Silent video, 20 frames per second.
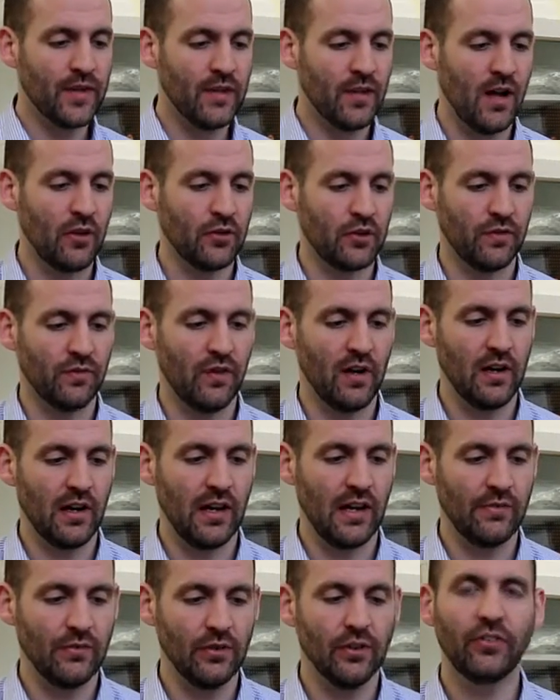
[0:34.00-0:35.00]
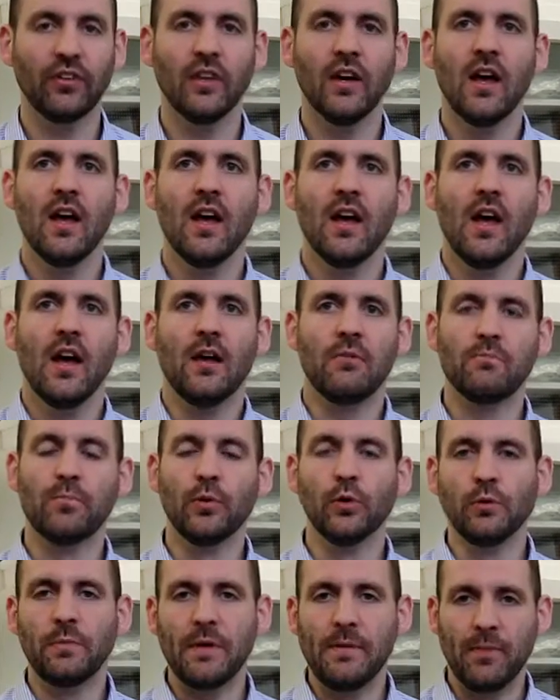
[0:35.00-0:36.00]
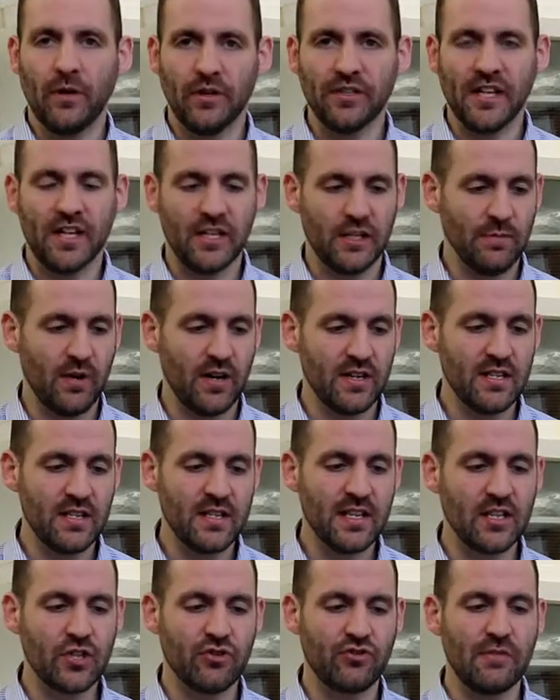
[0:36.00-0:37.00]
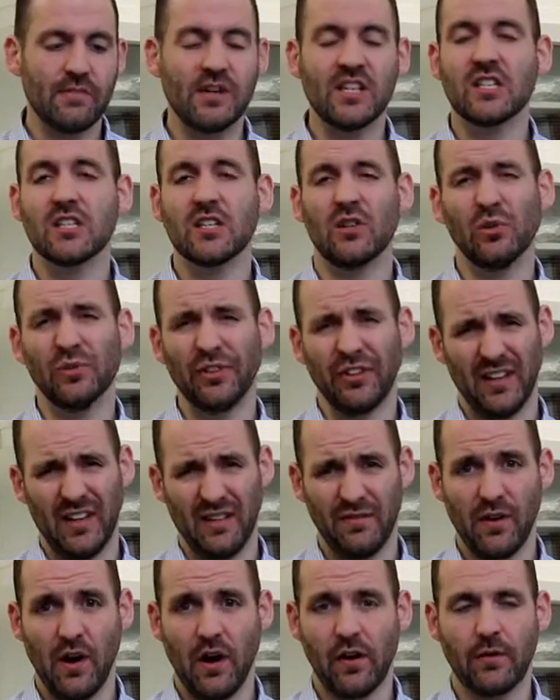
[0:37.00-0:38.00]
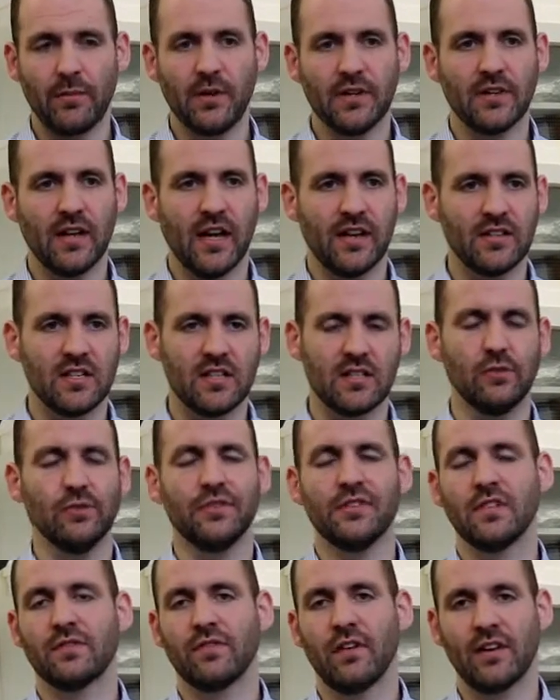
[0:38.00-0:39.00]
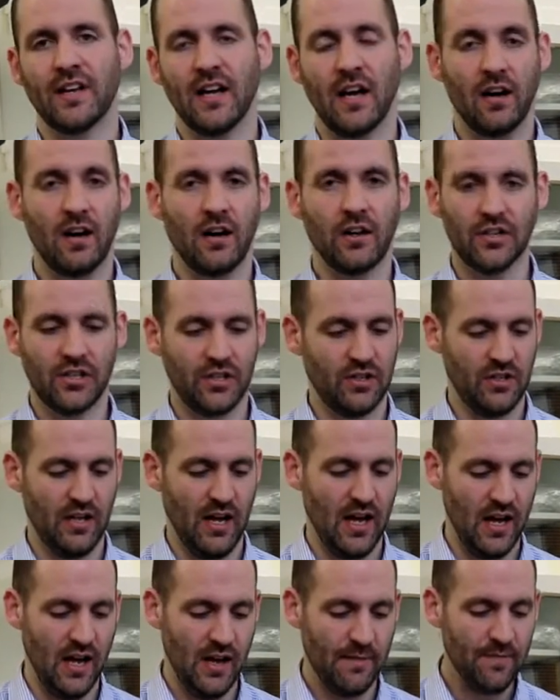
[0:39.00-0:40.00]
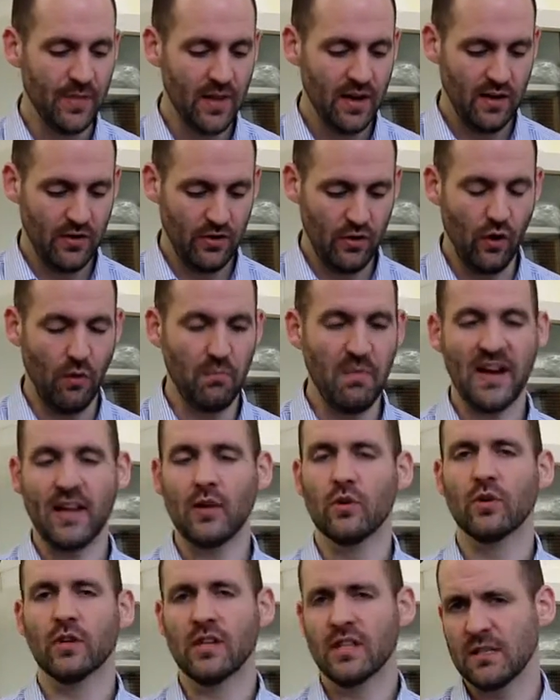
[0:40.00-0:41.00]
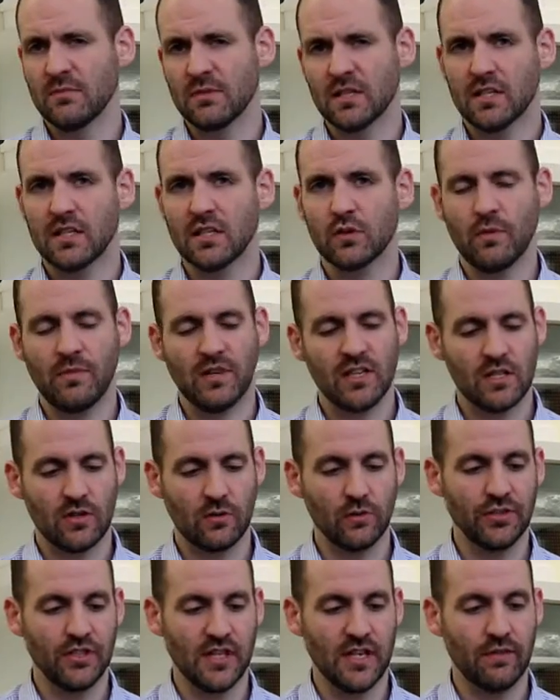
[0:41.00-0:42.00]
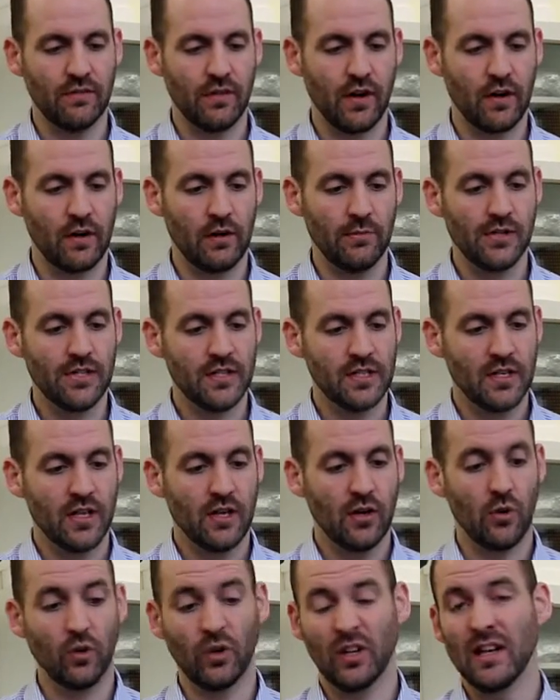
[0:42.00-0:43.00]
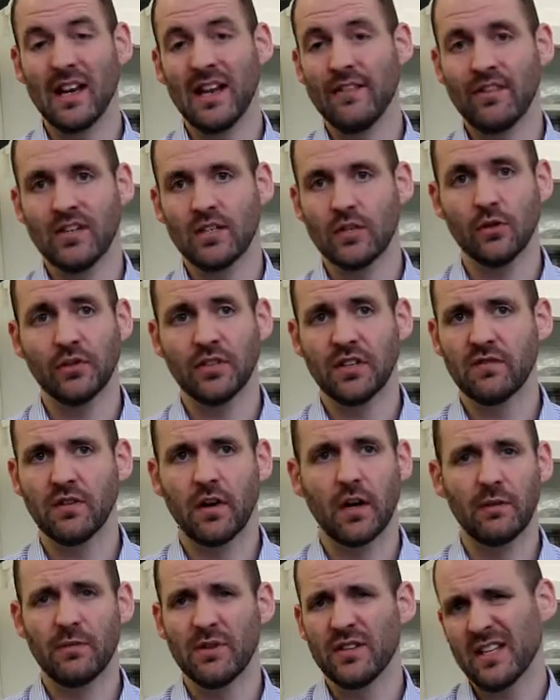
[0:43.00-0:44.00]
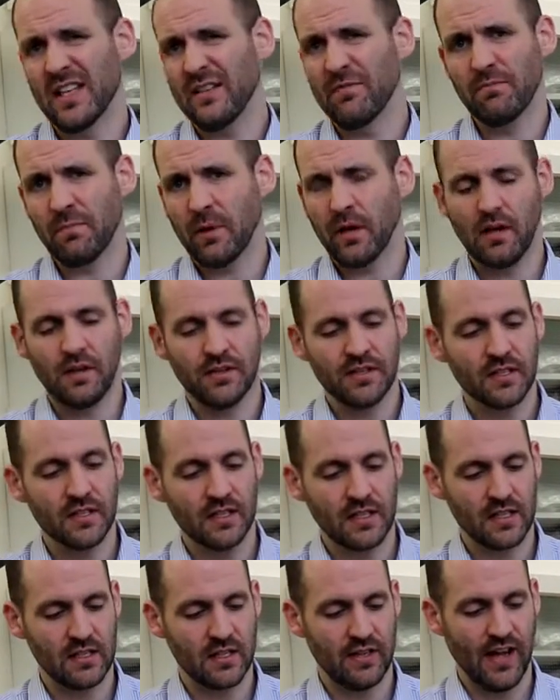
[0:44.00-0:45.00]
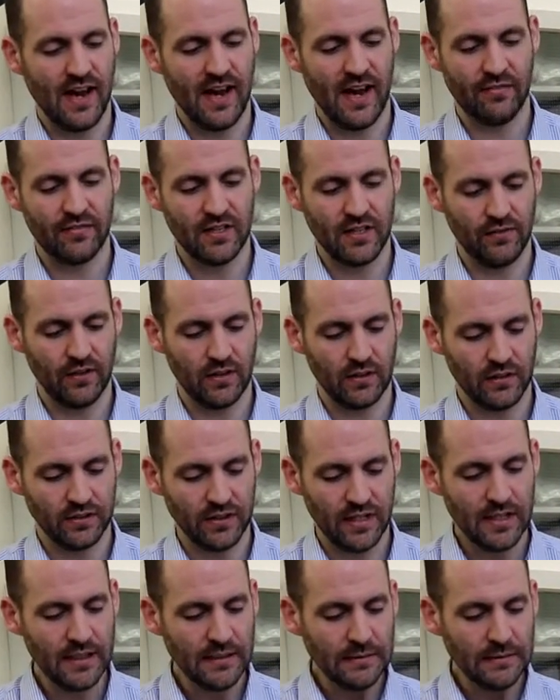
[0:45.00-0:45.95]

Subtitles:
ultraviolet levels. And Bulby Potash Mine is an extremely salty environment, and salt is very harsh. Not many organisms can swim in salty environments, can live in salty environments, even plants and things like that have difficulty.